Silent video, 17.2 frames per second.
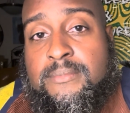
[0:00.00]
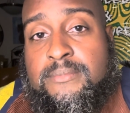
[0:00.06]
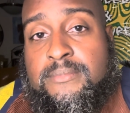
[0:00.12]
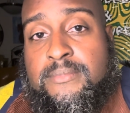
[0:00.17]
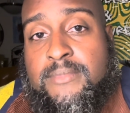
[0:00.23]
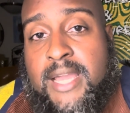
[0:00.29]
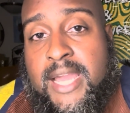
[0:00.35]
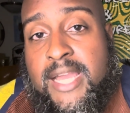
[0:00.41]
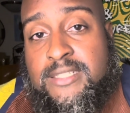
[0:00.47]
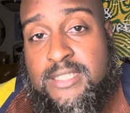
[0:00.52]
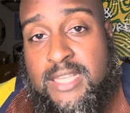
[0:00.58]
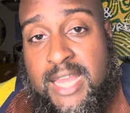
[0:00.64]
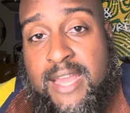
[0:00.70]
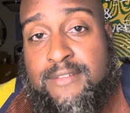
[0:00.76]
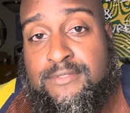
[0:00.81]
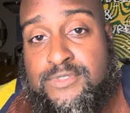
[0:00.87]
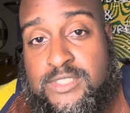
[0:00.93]
had to
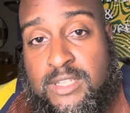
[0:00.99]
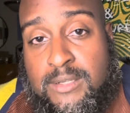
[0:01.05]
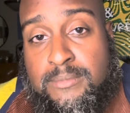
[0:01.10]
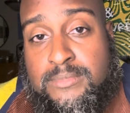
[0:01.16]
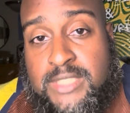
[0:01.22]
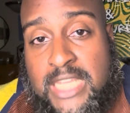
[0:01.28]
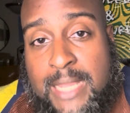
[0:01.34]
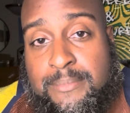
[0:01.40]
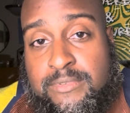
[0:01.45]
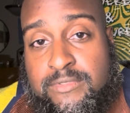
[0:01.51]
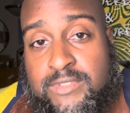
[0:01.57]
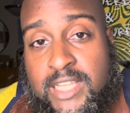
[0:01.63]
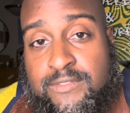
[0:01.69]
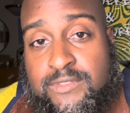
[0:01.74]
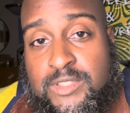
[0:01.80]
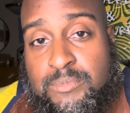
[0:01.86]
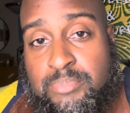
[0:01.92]
have some type of
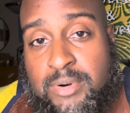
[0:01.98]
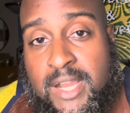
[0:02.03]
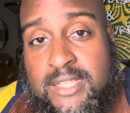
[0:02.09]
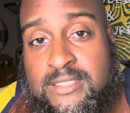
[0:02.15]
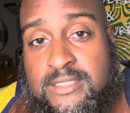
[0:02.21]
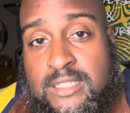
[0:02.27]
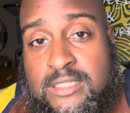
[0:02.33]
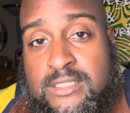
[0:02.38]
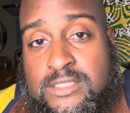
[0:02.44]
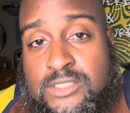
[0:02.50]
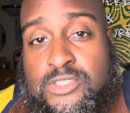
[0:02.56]
level of process.